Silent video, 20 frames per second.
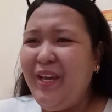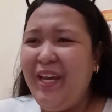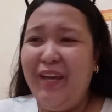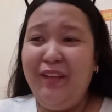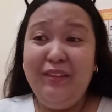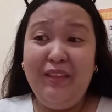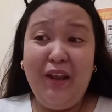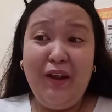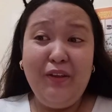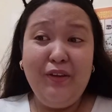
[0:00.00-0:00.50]

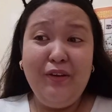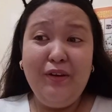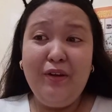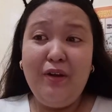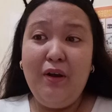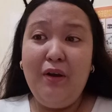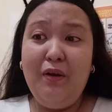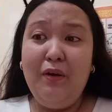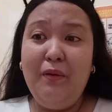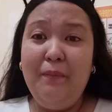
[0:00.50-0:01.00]
Okay, there you
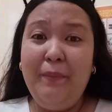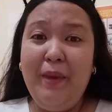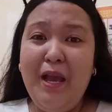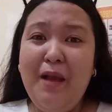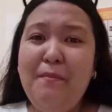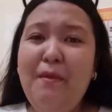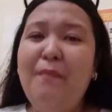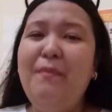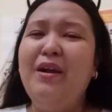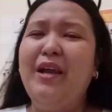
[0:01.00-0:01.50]
go.
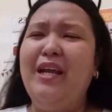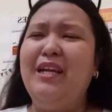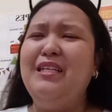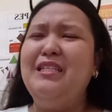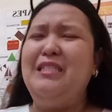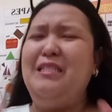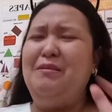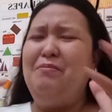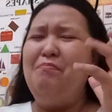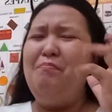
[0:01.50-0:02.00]
Big Mom again
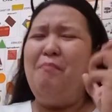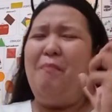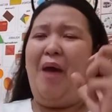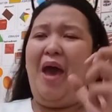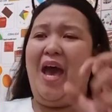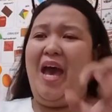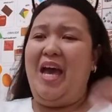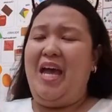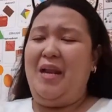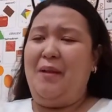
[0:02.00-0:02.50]
is
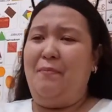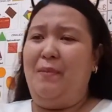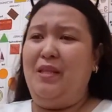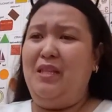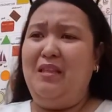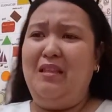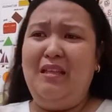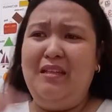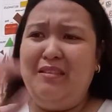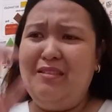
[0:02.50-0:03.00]
mad.
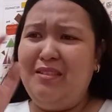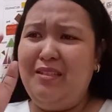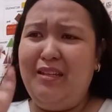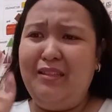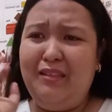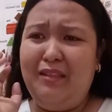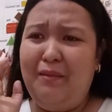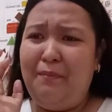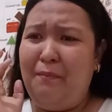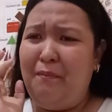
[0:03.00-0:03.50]
But it's
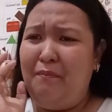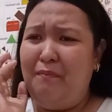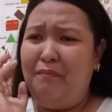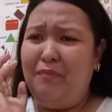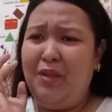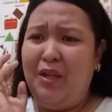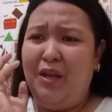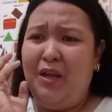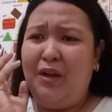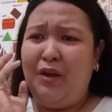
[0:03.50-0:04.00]
not the
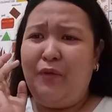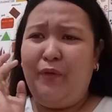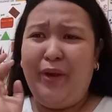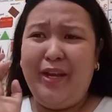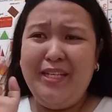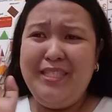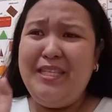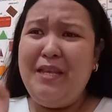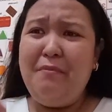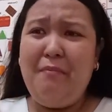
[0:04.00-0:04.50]

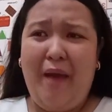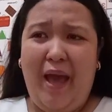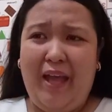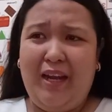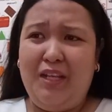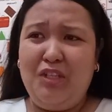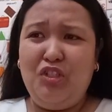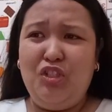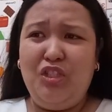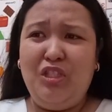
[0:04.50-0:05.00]
crazy
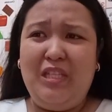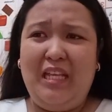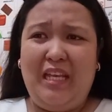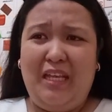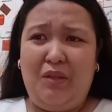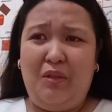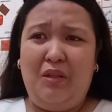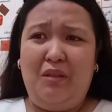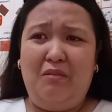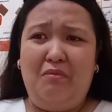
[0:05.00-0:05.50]
mad that she
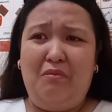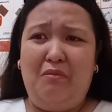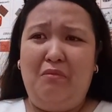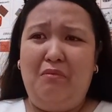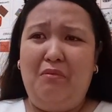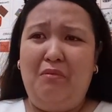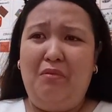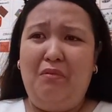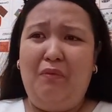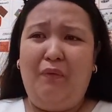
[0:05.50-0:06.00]
did
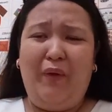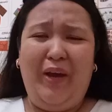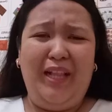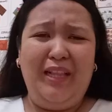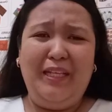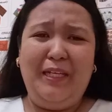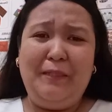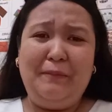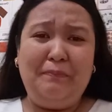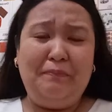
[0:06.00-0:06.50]

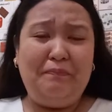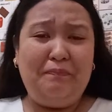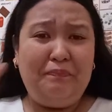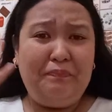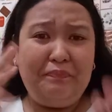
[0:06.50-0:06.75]
while in